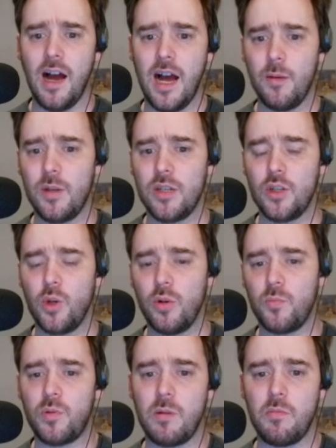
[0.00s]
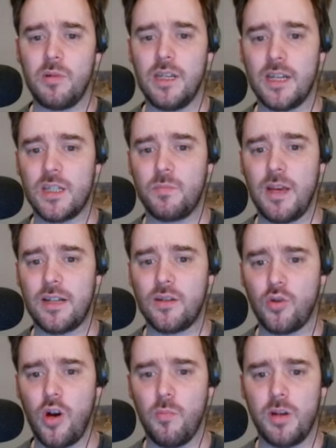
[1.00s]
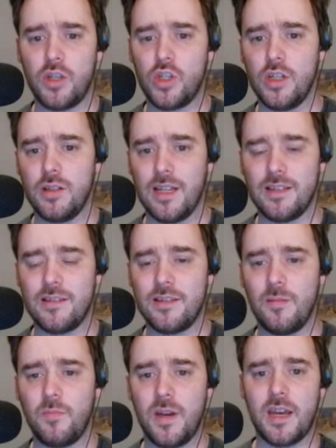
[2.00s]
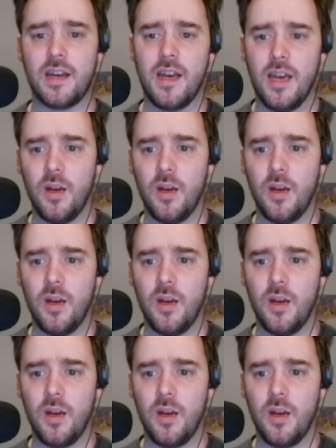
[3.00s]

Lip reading: I mean, you would probably expect combat shield and Stim Pack